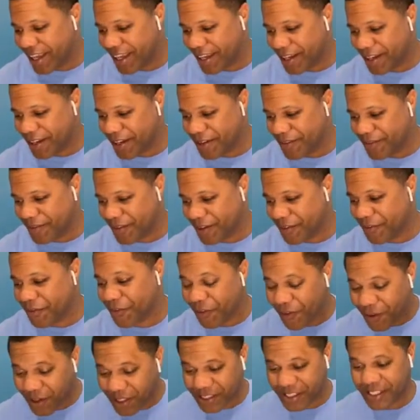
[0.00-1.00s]

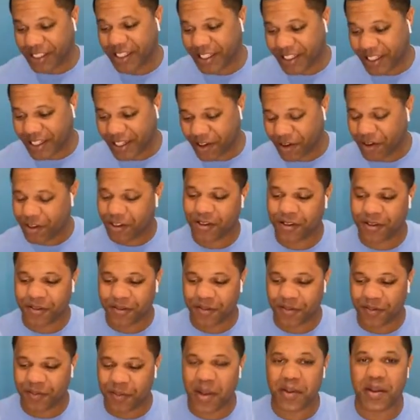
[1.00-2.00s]
unfortunately, or
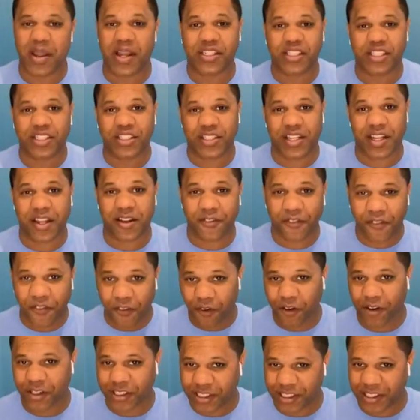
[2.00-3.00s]
maybe I should say
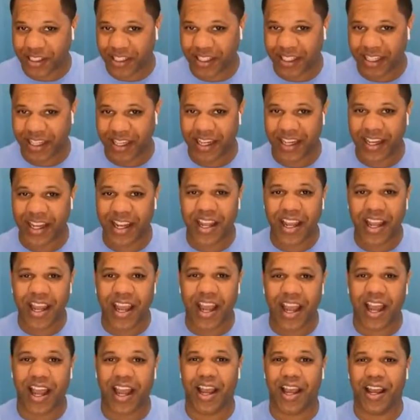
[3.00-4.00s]
fortunately,
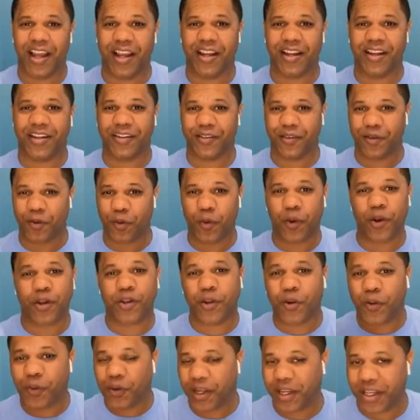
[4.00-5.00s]
we're
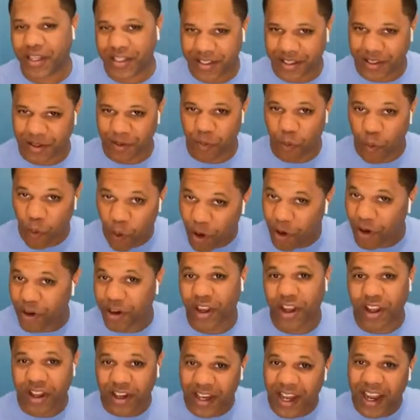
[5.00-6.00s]
doing some
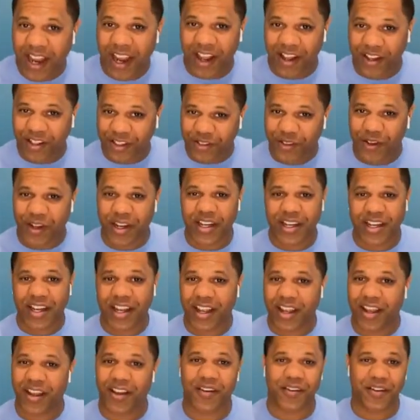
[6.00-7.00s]
work on the house right
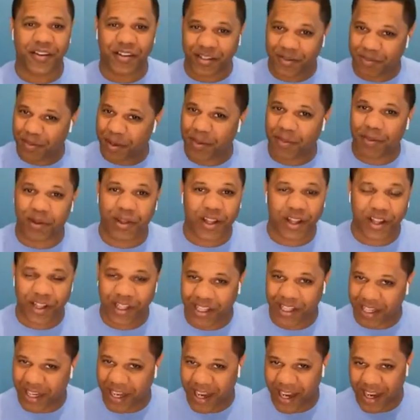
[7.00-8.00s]
now, and there's people
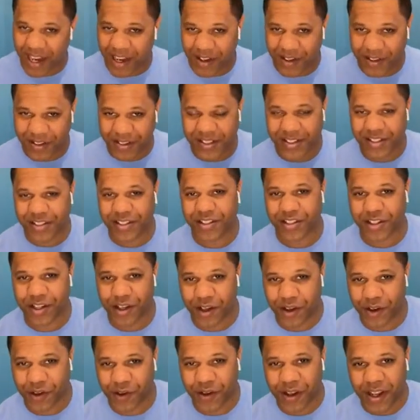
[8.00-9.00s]
all in the house, and
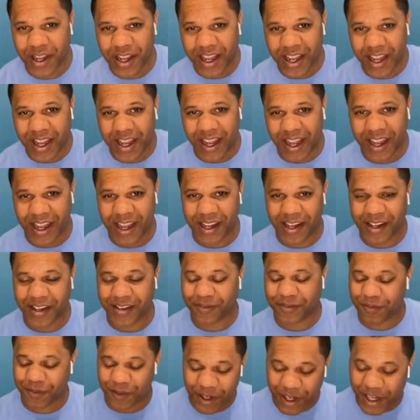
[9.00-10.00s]
so
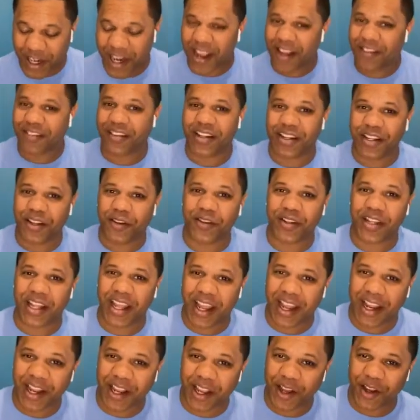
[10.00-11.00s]
you're going to have to deal with
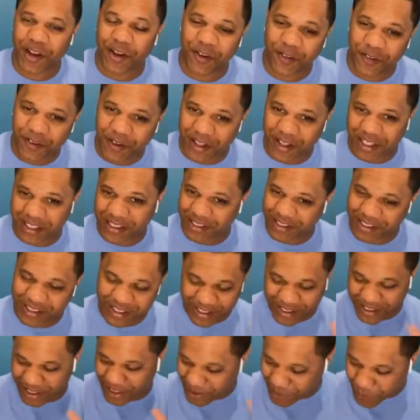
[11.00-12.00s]
the echo for this
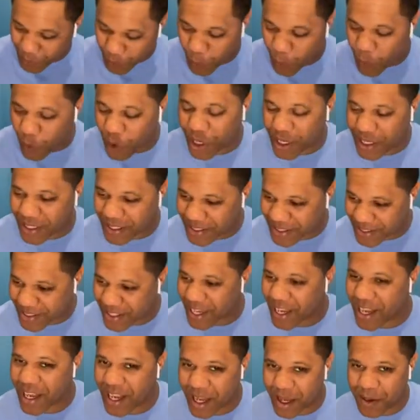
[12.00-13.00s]
one
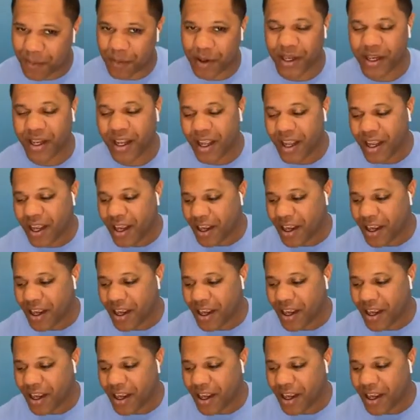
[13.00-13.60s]
time. But